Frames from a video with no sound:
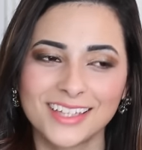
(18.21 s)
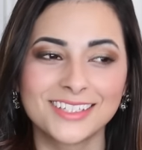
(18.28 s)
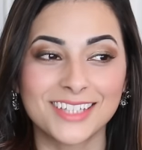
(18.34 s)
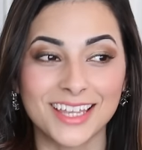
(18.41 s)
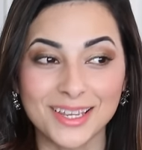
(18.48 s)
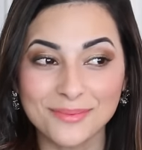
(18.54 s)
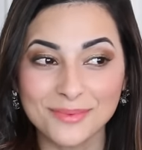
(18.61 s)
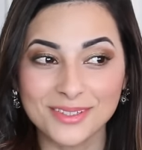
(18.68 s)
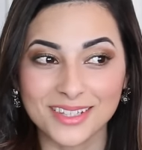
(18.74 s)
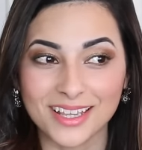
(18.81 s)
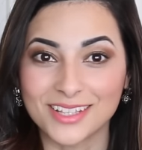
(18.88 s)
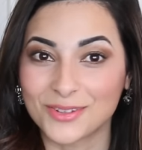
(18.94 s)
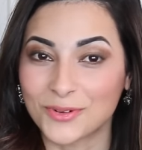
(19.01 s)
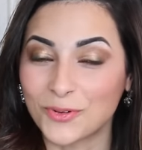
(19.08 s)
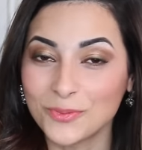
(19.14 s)
James
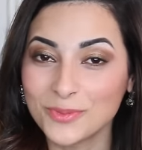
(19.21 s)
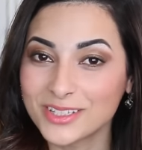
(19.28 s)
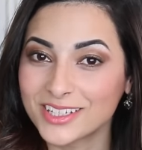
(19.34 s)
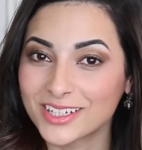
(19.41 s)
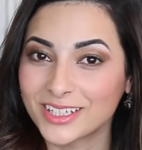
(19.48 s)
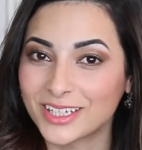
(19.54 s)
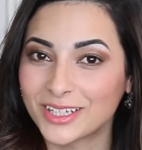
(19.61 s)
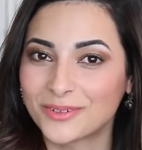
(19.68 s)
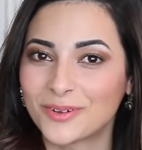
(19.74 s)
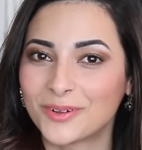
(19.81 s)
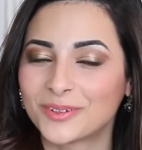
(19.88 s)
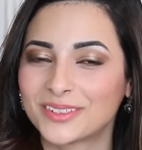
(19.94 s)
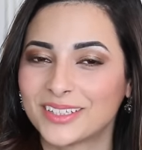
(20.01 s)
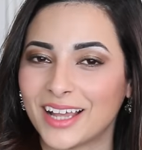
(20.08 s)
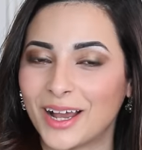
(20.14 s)
is almost a year
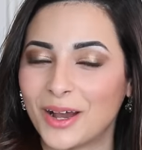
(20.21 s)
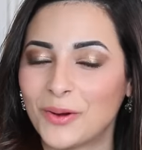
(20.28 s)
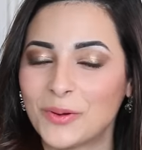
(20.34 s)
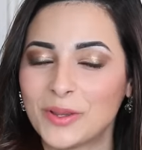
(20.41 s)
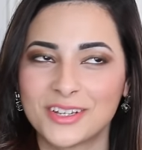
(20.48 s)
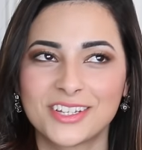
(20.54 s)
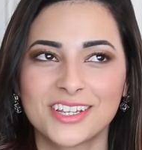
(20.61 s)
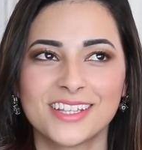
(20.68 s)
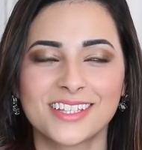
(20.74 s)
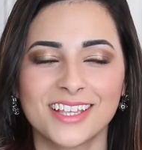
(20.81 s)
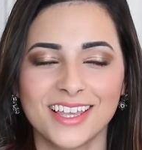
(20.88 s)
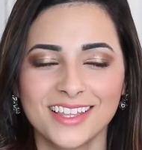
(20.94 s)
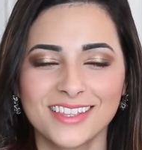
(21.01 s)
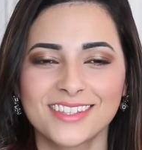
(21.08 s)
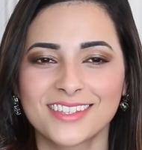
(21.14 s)
old now, which is
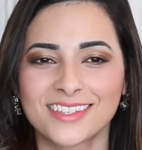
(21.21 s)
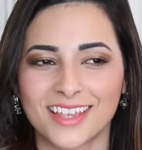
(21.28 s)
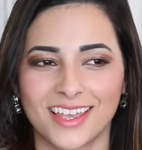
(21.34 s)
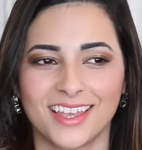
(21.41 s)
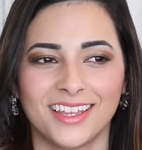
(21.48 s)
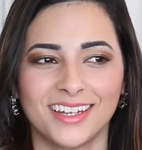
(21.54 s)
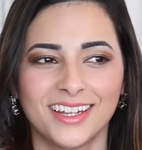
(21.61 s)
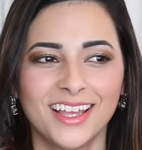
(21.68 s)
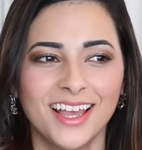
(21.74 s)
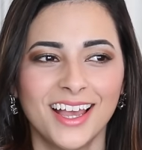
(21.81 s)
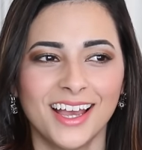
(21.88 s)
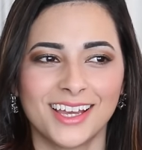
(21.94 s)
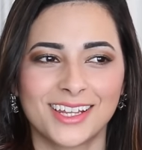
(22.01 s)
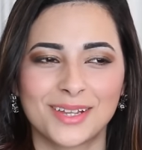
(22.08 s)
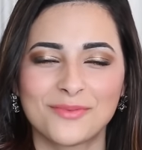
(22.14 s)
insane,
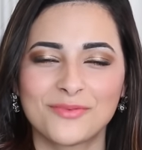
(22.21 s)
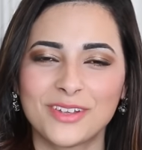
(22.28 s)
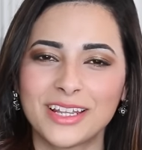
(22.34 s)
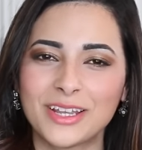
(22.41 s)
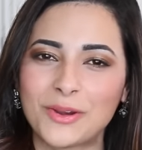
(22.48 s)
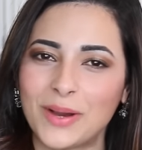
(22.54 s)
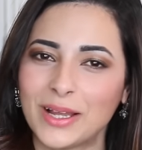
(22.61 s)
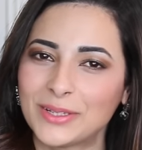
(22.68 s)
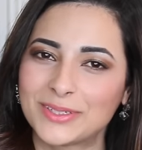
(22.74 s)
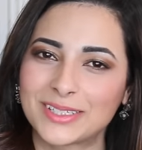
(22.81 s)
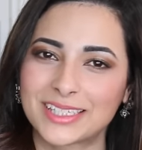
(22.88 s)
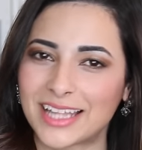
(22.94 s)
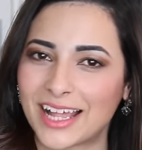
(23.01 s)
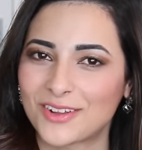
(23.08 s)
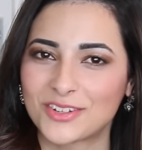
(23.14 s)
and I'm feeling quite
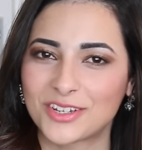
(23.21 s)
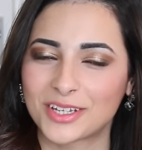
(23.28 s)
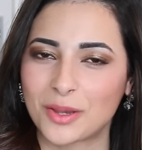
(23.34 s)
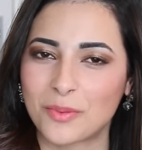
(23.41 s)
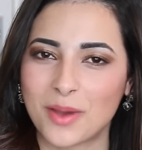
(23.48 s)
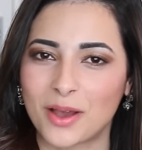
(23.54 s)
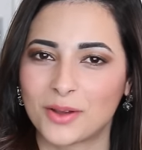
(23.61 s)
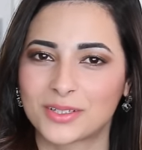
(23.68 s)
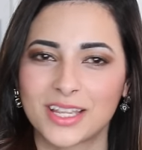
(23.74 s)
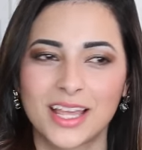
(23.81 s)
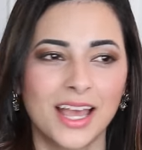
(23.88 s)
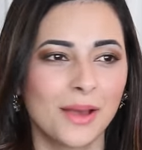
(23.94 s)
nostalgic about